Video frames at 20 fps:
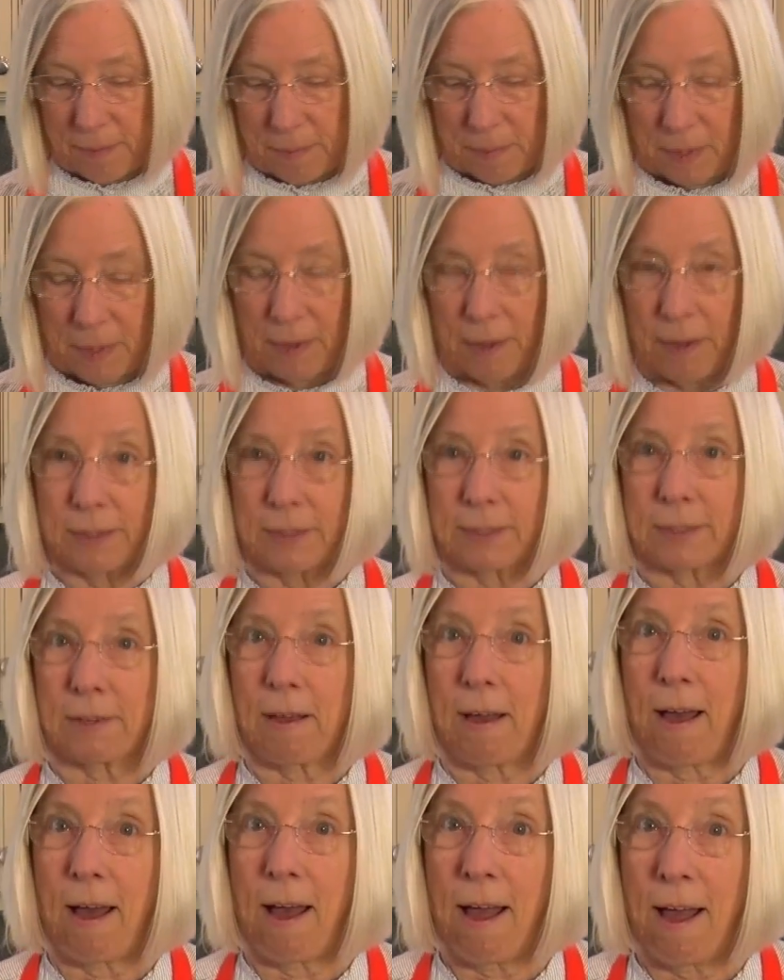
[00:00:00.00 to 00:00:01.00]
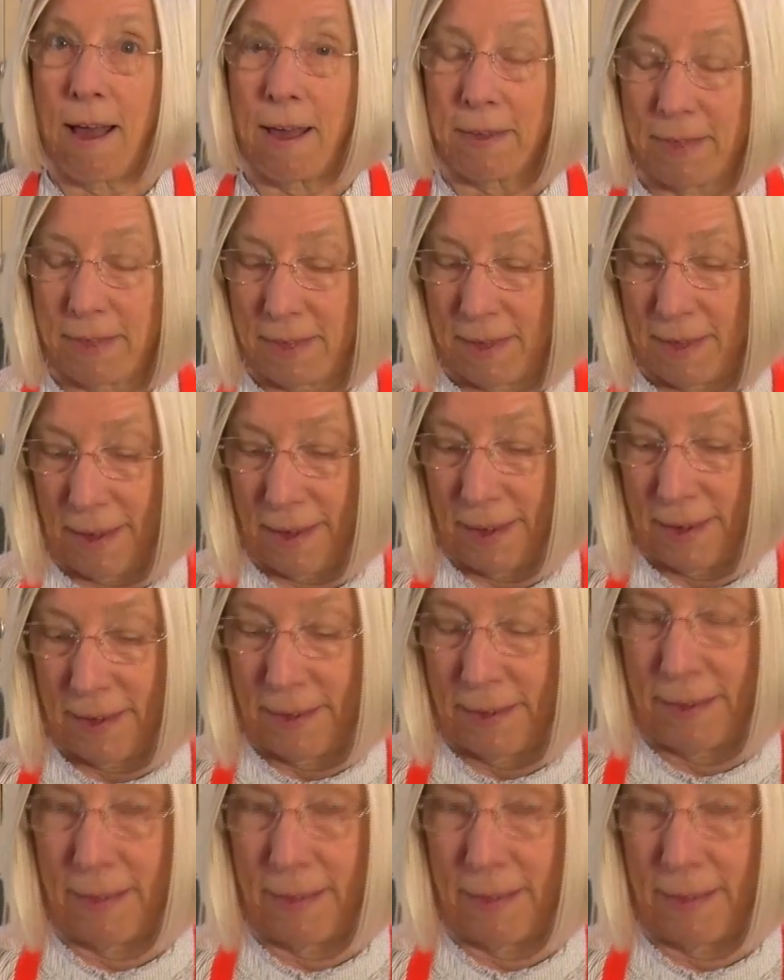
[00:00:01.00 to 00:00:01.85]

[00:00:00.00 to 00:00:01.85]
because I think